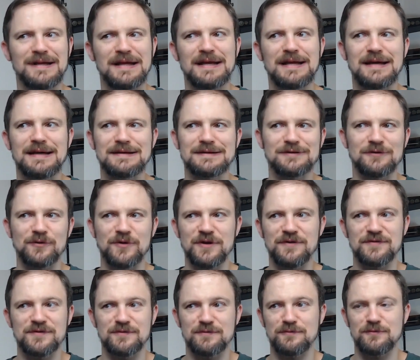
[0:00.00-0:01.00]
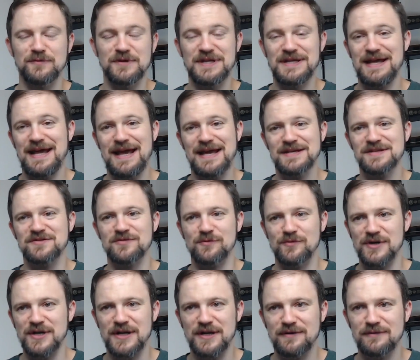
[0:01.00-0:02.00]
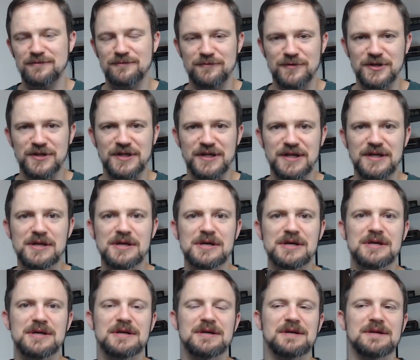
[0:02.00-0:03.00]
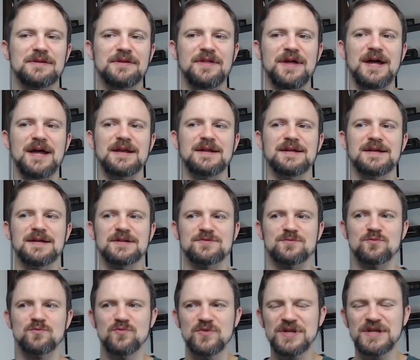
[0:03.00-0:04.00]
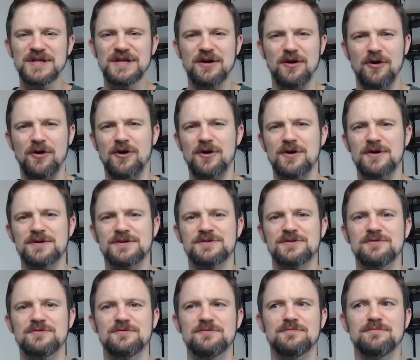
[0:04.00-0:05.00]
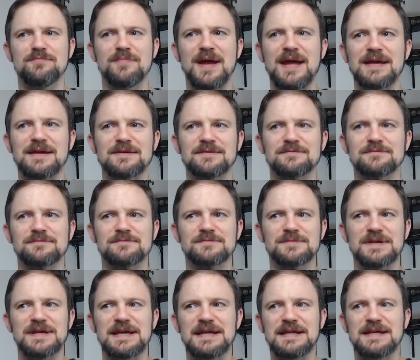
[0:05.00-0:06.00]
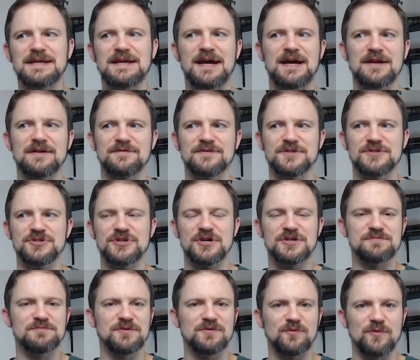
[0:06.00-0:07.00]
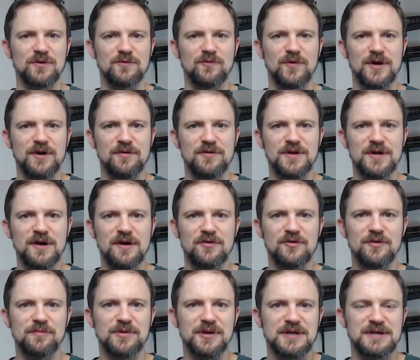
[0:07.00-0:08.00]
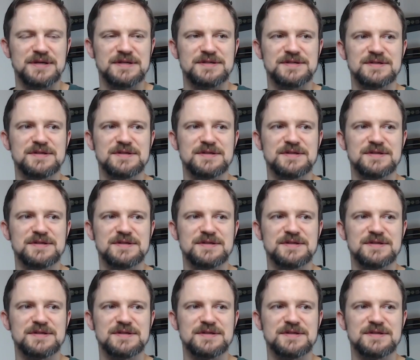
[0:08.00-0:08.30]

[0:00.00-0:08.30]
or even when he has the ring, really, that it's really hard to make any kind of a judgment one way or the other, because